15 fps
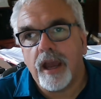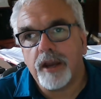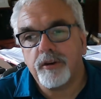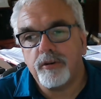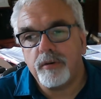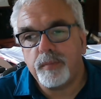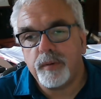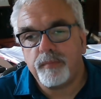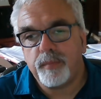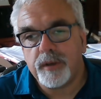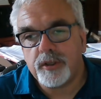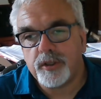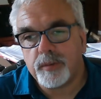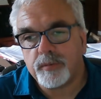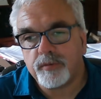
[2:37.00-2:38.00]
A group of
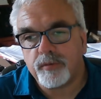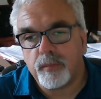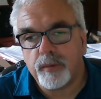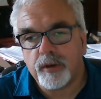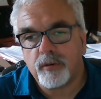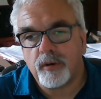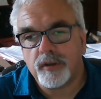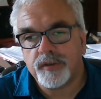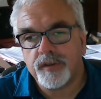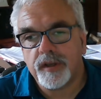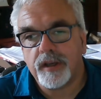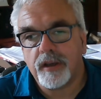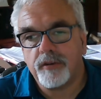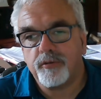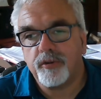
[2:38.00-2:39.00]
bishops from across
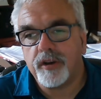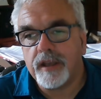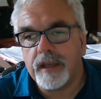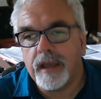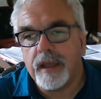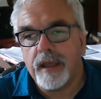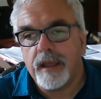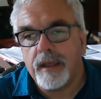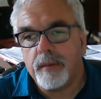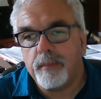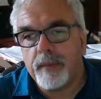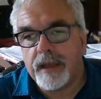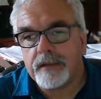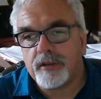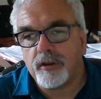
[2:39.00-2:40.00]
the country
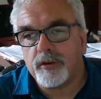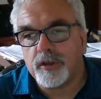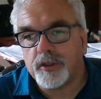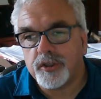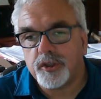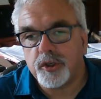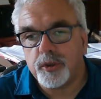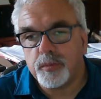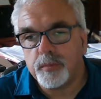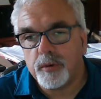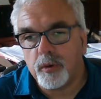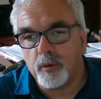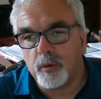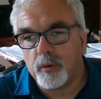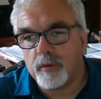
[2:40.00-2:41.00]
met on a Zoom
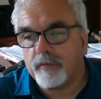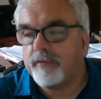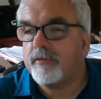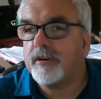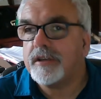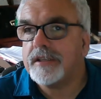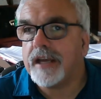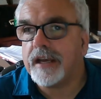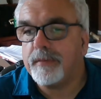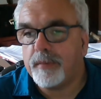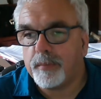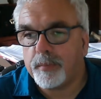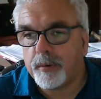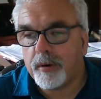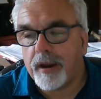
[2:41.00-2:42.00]
call for a time
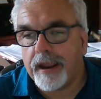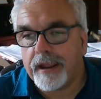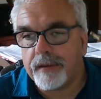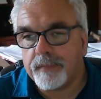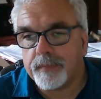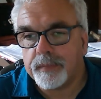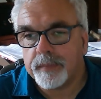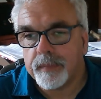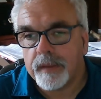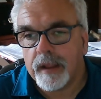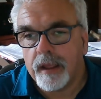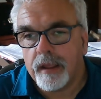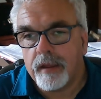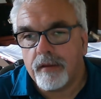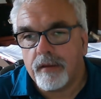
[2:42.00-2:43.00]
of prayer.
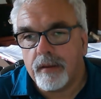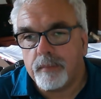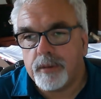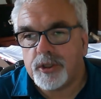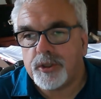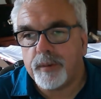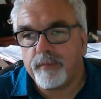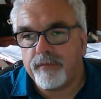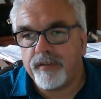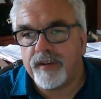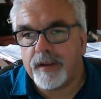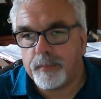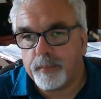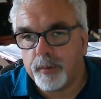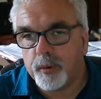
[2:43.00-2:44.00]
Bishop
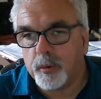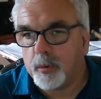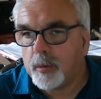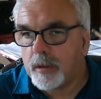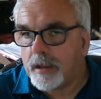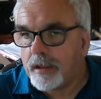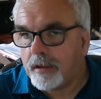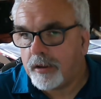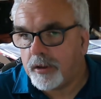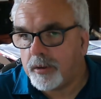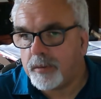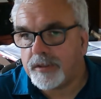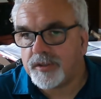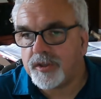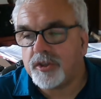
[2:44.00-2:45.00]
Philip Poole,
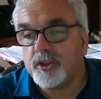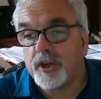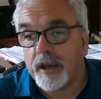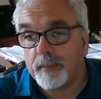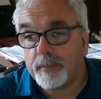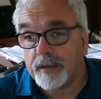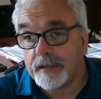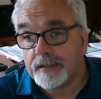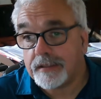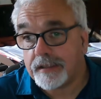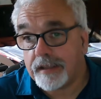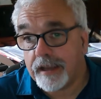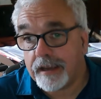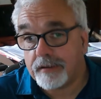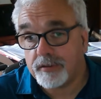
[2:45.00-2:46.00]
who is the chaplain
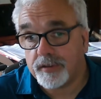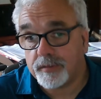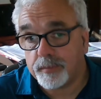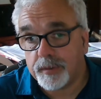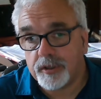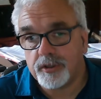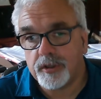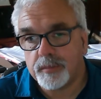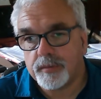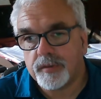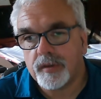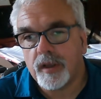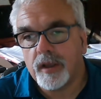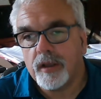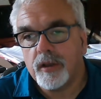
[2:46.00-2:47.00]
to the House of Bishops,